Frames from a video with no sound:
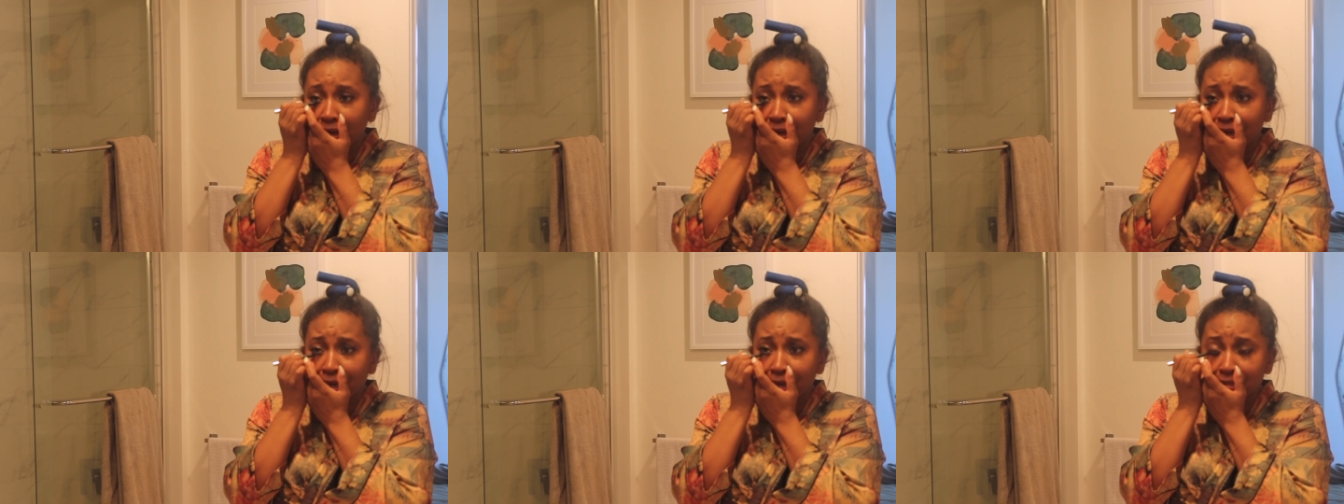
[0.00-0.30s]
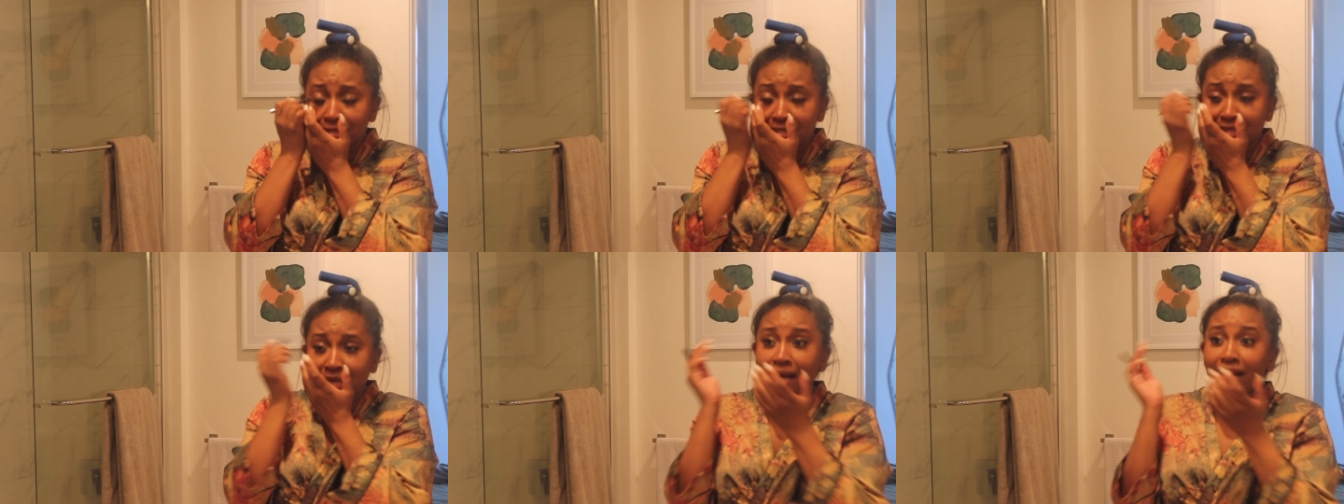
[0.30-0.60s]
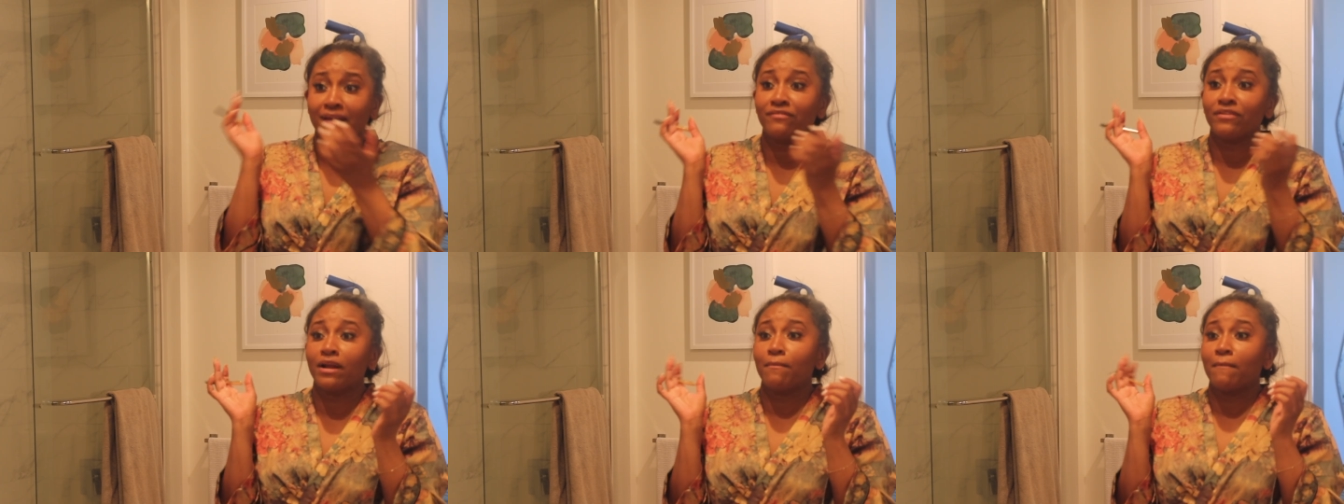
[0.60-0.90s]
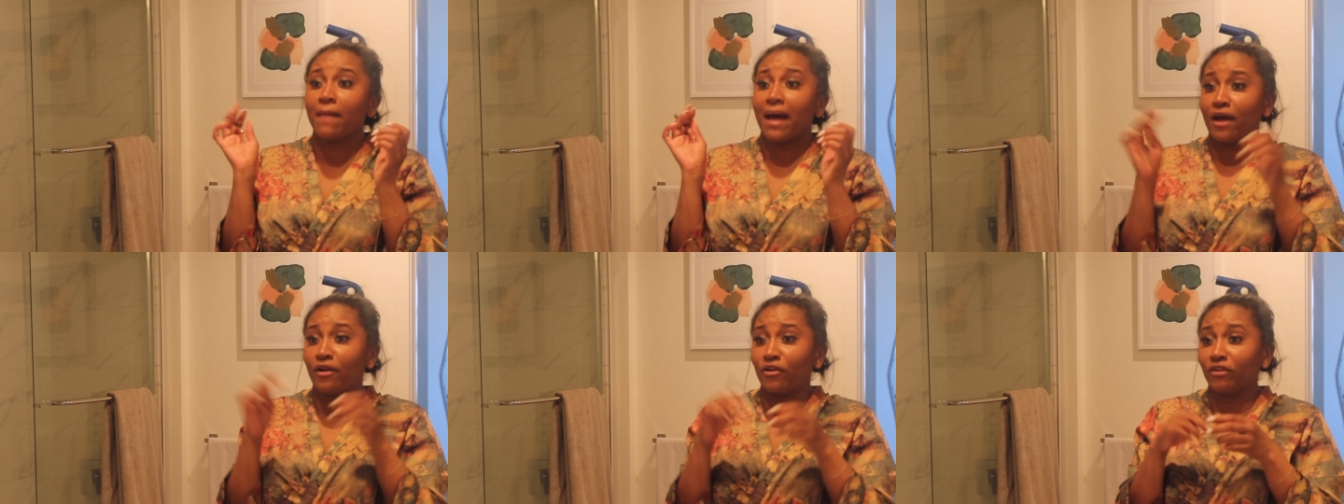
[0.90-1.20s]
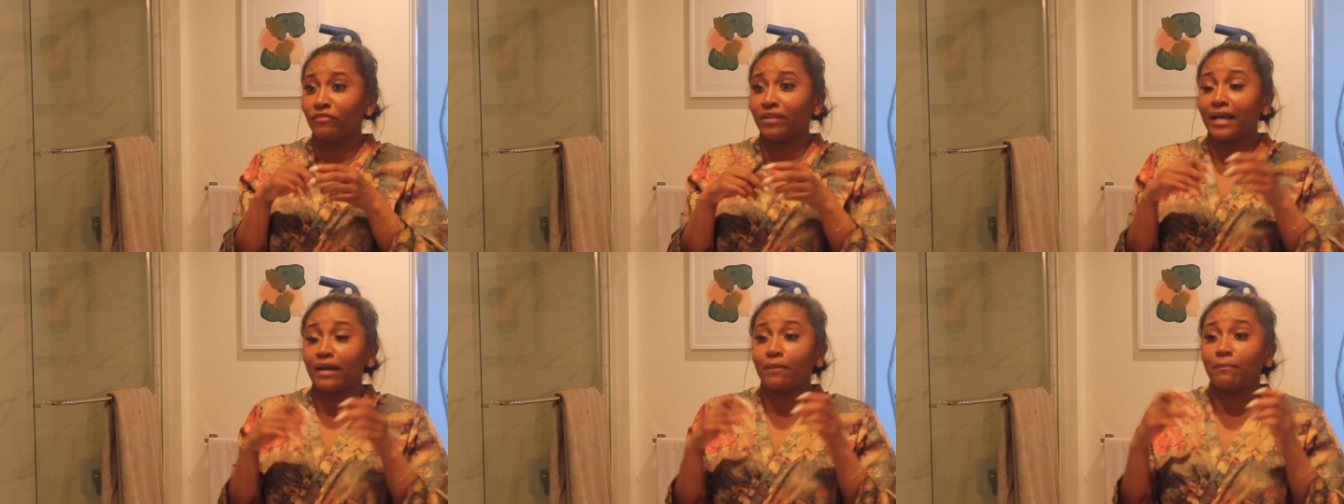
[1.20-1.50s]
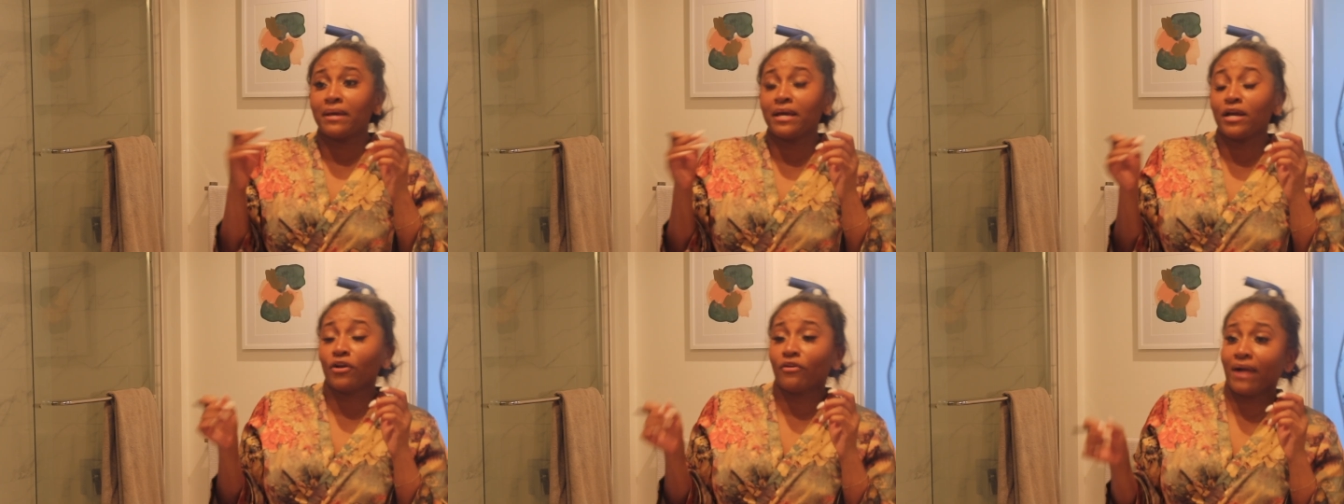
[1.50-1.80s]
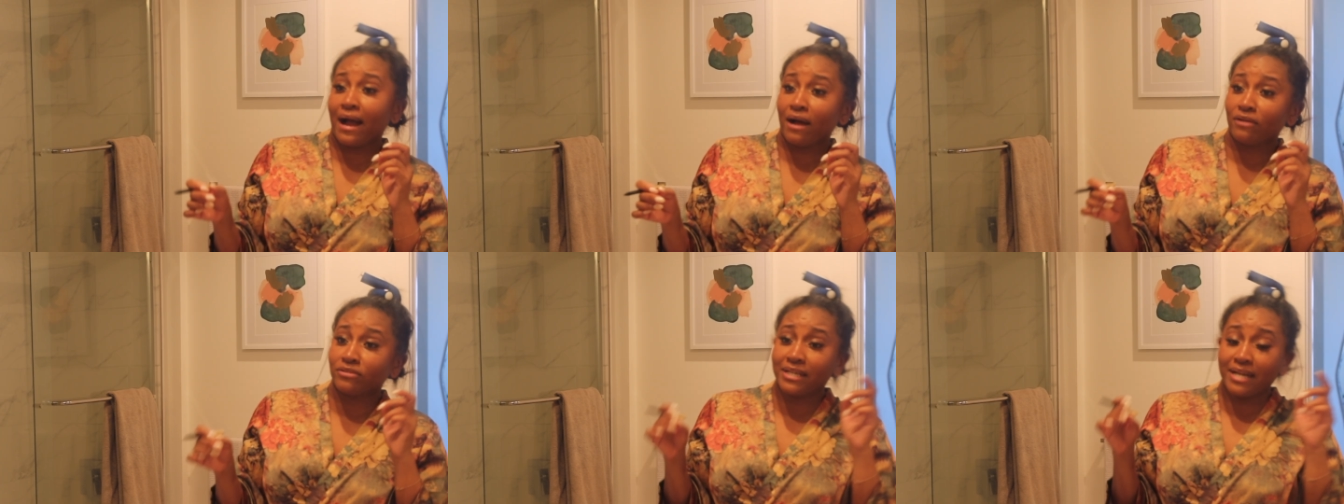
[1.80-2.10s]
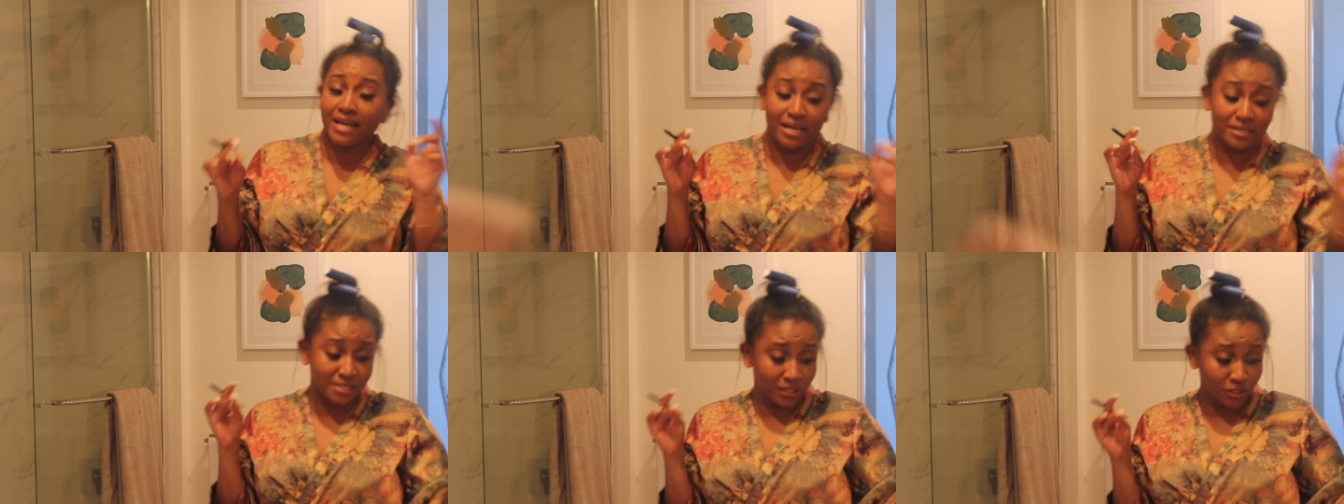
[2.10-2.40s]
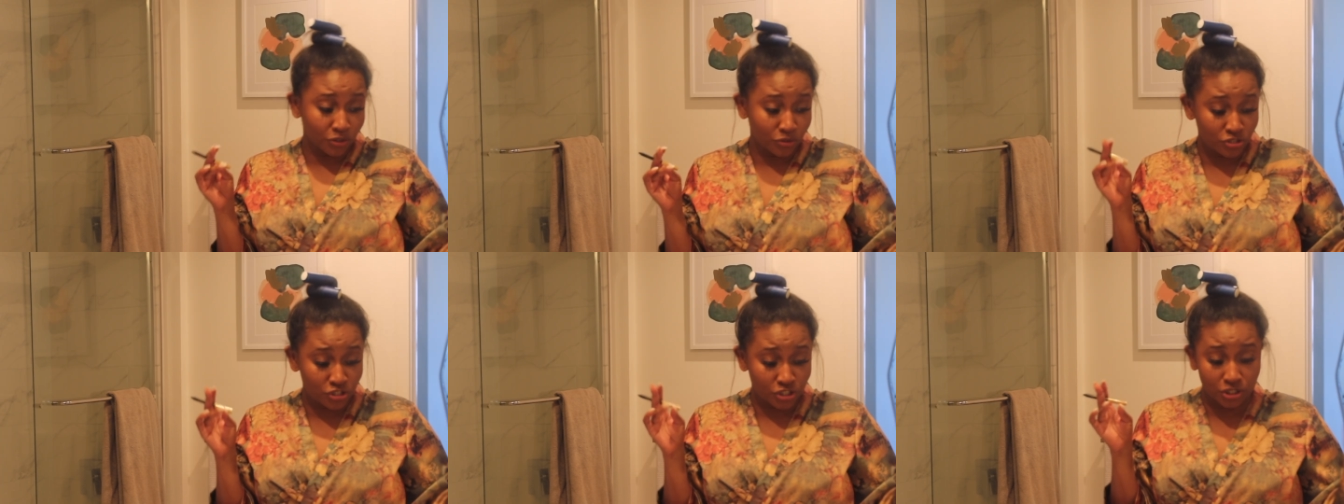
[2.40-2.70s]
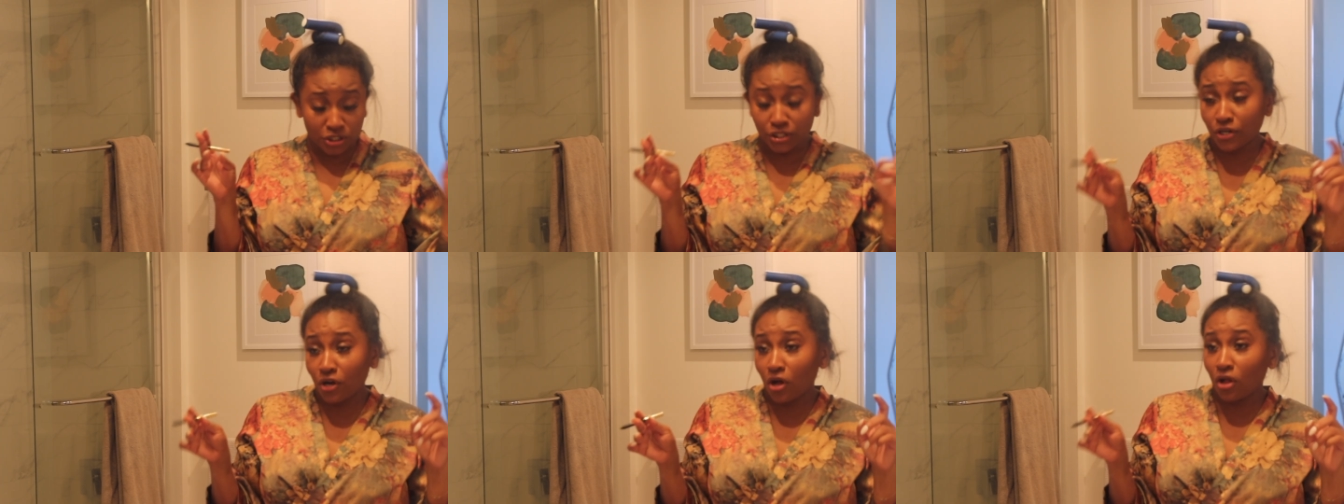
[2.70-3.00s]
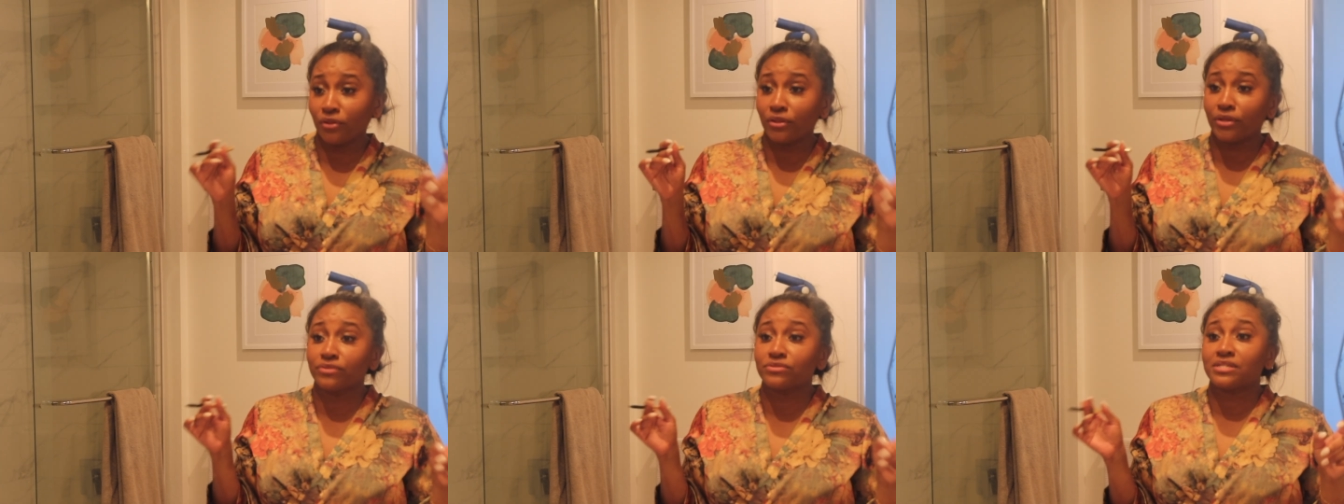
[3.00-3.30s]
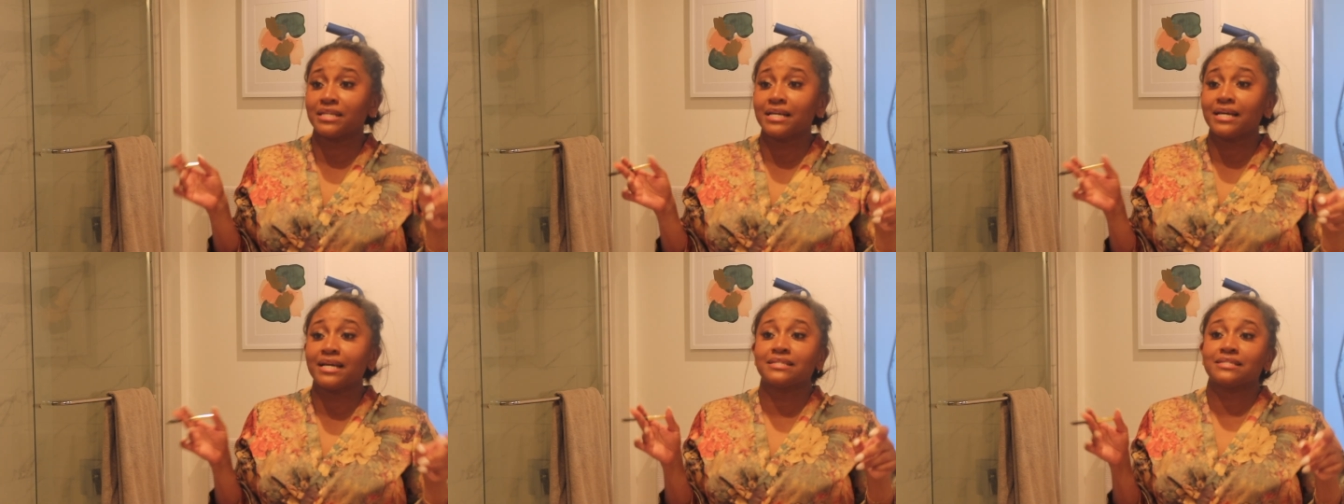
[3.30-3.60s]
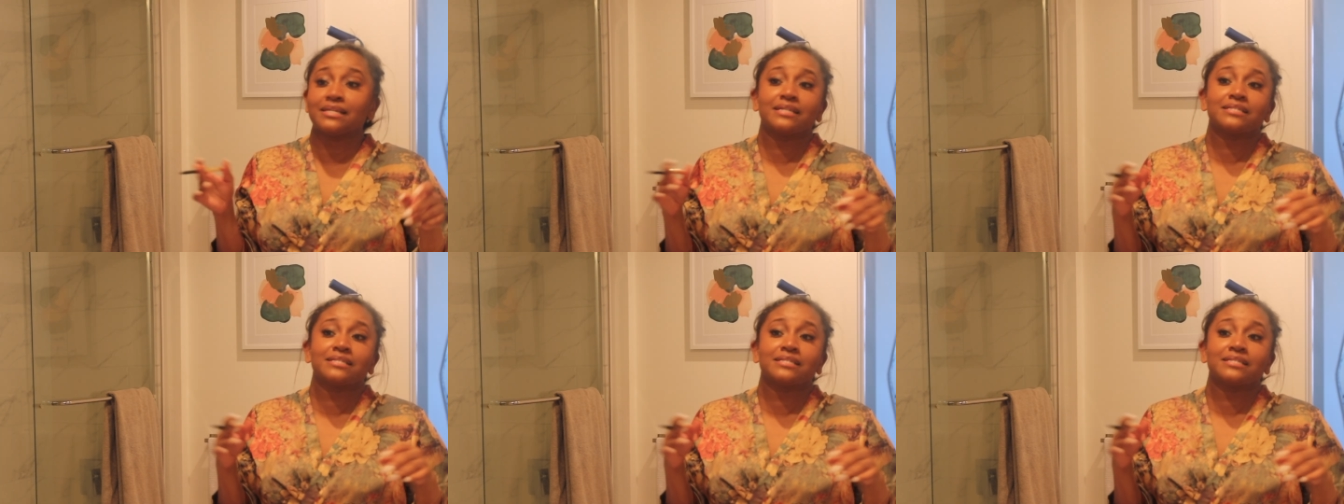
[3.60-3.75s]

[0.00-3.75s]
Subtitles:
it's not even a matter of like being grounded and delusional and all of those things.